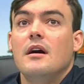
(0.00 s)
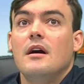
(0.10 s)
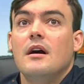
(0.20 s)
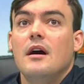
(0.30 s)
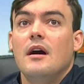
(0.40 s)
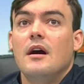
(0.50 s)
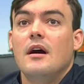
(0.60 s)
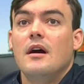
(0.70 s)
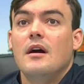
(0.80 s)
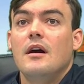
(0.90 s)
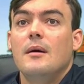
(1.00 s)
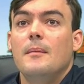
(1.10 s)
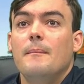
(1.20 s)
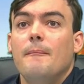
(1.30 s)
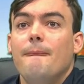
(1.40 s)
Here
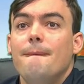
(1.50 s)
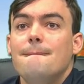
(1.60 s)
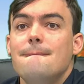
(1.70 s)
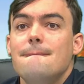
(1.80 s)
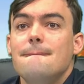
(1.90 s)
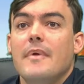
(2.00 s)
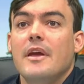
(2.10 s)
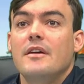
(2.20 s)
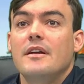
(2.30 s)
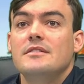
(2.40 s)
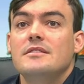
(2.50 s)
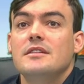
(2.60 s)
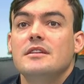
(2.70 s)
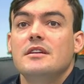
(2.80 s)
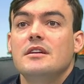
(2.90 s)
it is
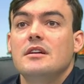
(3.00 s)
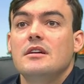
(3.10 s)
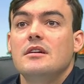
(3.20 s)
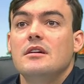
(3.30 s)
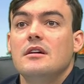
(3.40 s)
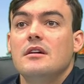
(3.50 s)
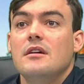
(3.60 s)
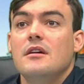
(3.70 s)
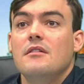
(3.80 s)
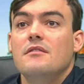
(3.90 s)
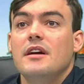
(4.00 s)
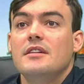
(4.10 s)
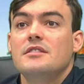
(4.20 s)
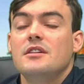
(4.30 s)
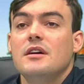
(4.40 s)
here. In fact,
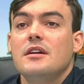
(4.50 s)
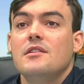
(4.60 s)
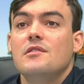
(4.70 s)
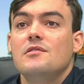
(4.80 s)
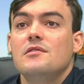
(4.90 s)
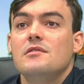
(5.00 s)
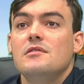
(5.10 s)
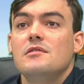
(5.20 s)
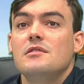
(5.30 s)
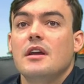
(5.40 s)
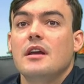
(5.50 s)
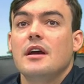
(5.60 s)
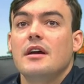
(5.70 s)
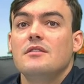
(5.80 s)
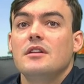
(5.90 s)
you know what?
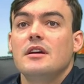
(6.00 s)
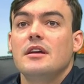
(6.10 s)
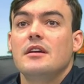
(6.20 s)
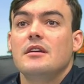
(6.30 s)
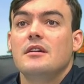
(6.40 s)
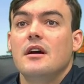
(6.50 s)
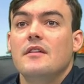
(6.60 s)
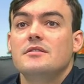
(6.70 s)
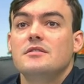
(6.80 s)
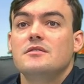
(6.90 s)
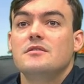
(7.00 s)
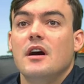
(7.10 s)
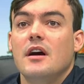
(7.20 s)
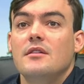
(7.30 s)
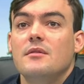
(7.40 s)
Kind of like, oh, this is
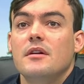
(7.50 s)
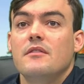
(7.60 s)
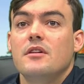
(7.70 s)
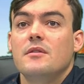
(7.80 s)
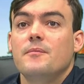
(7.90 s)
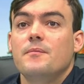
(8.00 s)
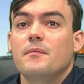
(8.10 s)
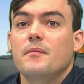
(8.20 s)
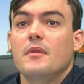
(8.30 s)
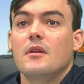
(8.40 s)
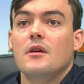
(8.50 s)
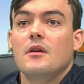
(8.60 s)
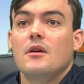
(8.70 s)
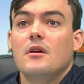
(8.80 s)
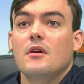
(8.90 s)
fine, whatever.
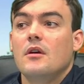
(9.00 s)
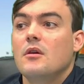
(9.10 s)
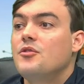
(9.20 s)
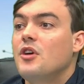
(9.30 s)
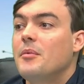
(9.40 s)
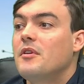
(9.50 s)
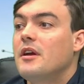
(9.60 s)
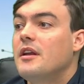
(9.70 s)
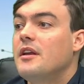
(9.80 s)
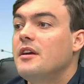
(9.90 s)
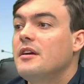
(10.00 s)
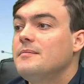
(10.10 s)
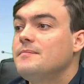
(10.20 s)
Drop it right here.